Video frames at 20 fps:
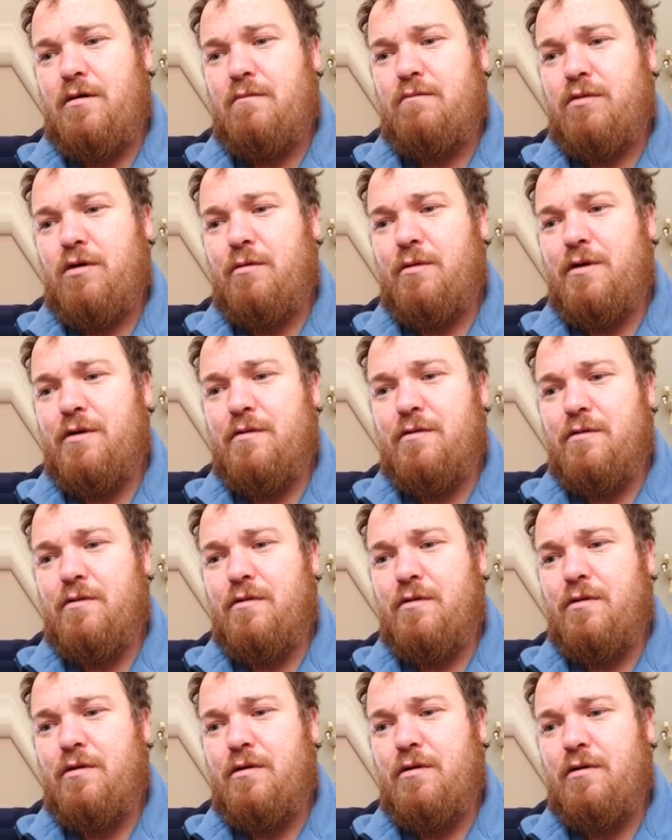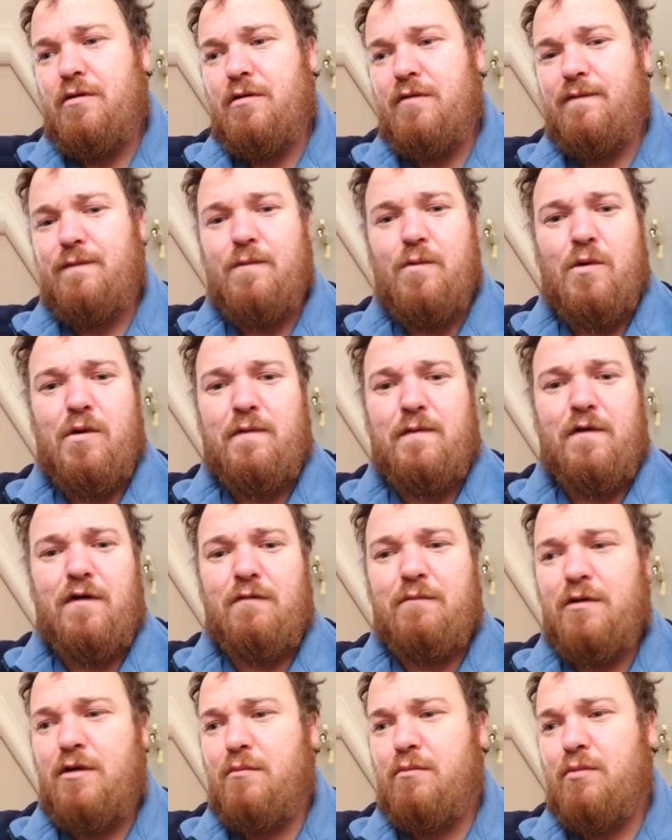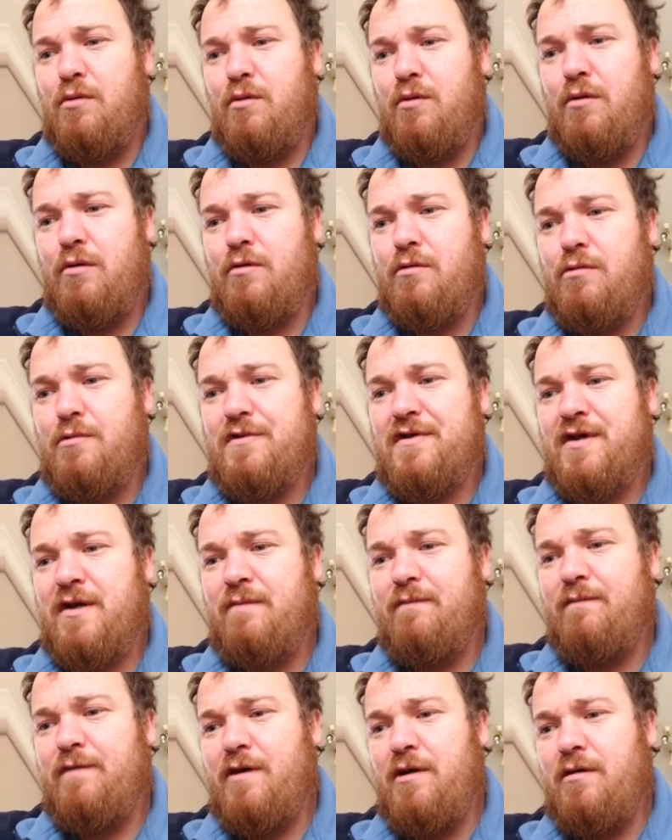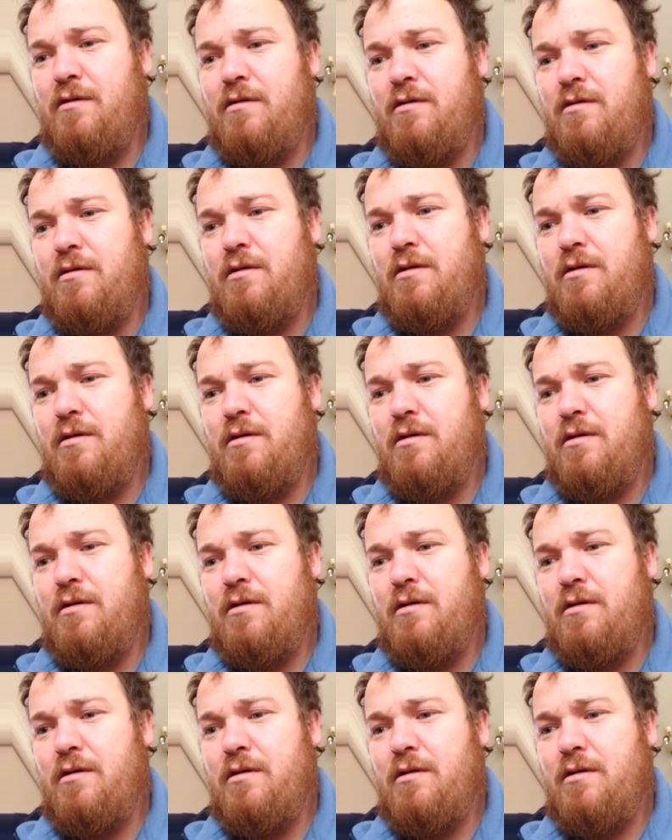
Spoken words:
probably do 45 minute boil or something.